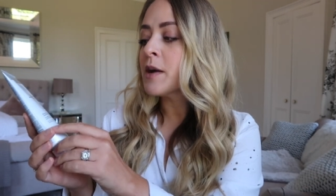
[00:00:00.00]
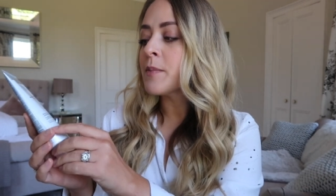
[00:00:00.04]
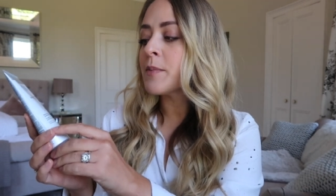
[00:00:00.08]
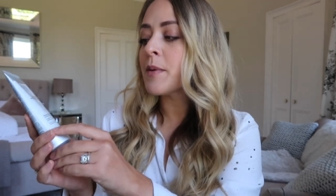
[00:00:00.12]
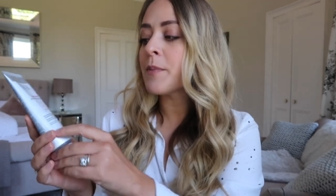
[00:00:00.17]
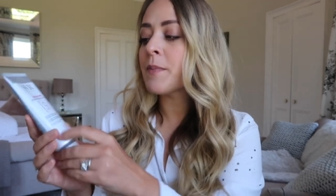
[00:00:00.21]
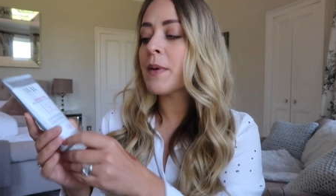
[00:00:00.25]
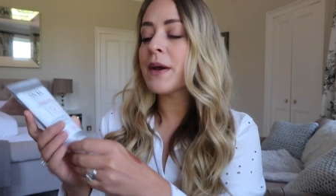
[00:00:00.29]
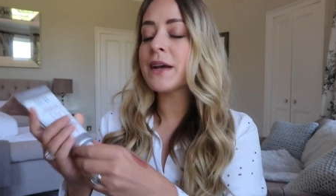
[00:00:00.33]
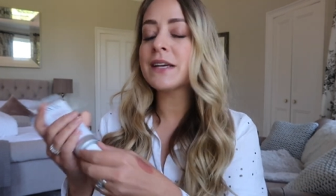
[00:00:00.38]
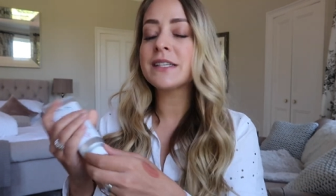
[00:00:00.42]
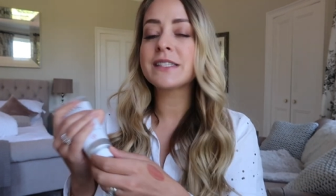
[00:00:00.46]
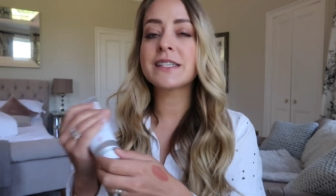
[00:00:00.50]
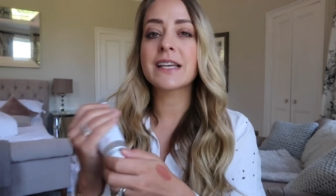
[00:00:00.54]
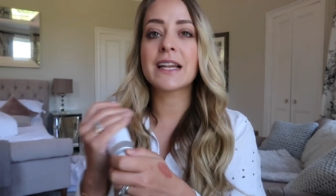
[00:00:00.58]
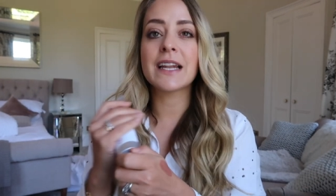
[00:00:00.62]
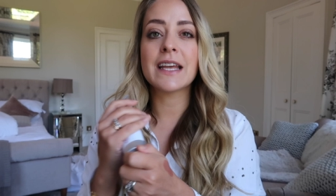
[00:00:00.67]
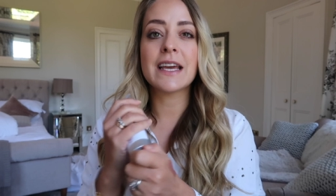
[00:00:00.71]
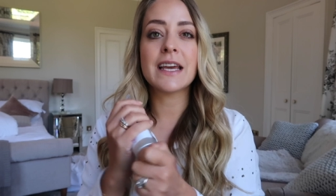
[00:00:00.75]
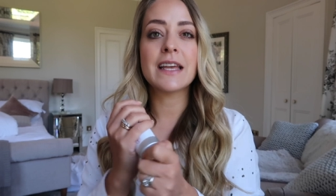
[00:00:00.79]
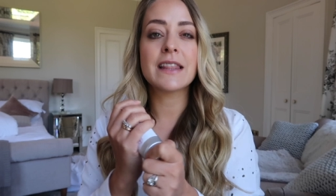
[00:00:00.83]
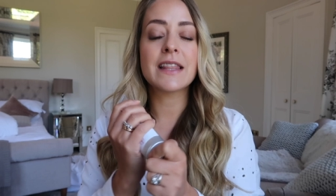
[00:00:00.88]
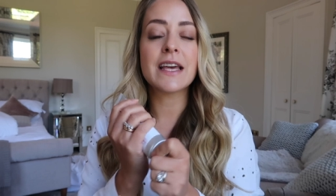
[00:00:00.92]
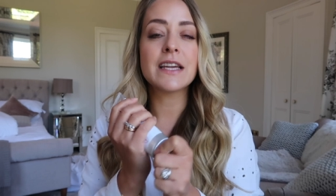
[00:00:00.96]
But
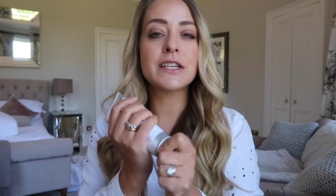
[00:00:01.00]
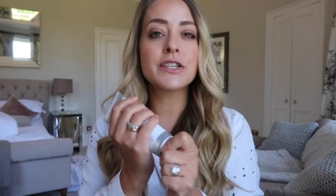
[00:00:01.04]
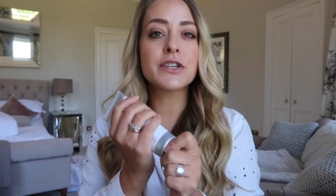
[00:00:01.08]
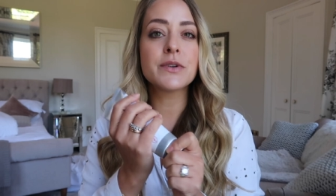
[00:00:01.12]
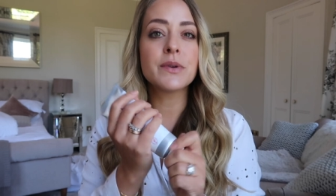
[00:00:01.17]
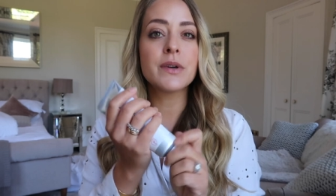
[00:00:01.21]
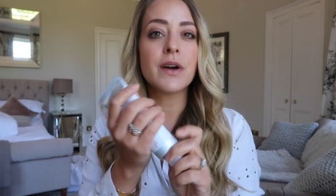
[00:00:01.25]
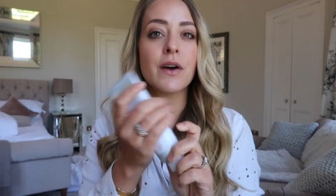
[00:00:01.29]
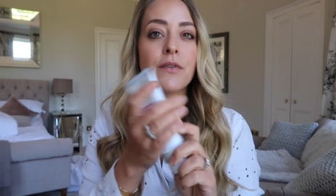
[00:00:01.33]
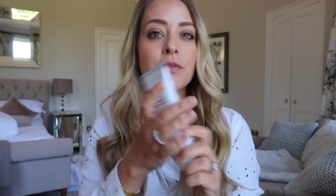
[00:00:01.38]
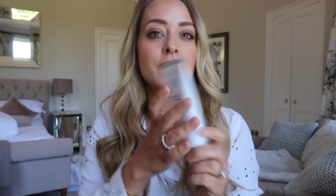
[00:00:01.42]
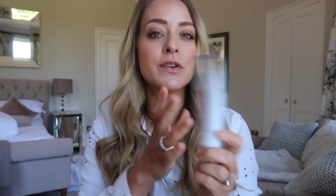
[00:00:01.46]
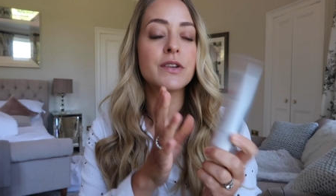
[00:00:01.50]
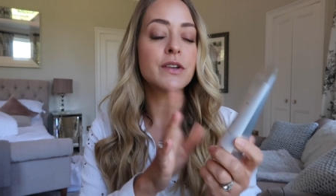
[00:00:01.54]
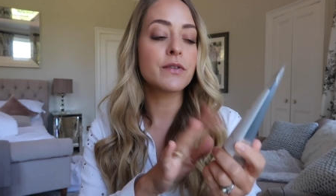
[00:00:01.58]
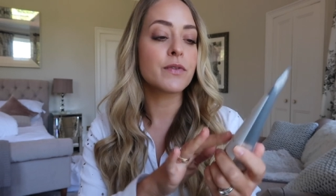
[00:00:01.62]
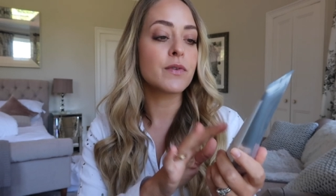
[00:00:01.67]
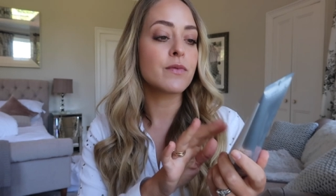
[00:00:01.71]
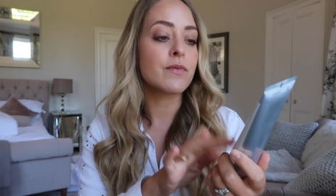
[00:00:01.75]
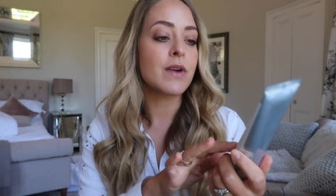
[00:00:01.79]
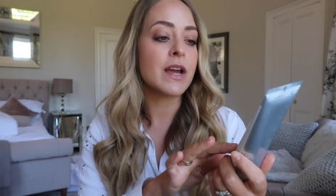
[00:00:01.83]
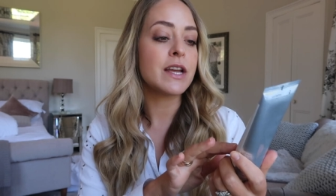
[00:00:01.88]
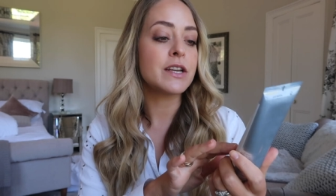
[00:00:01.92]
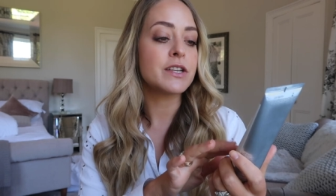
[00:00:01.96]
basically they do a few
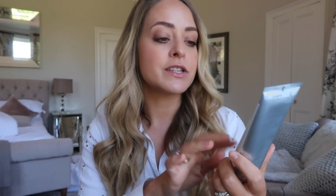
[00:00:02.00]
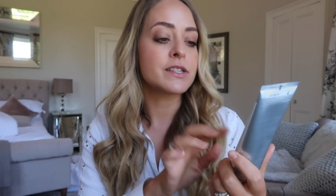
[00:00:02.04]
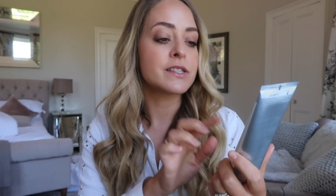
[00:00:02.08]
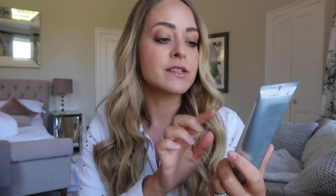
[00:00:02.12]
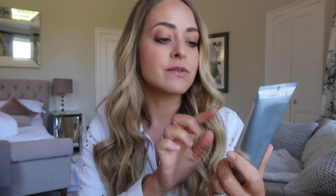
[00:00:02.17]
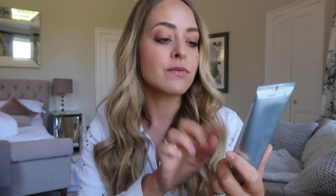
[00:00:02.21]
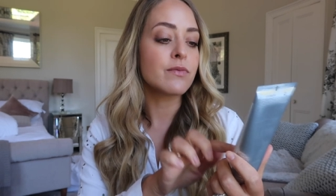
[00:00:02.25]
different ranges.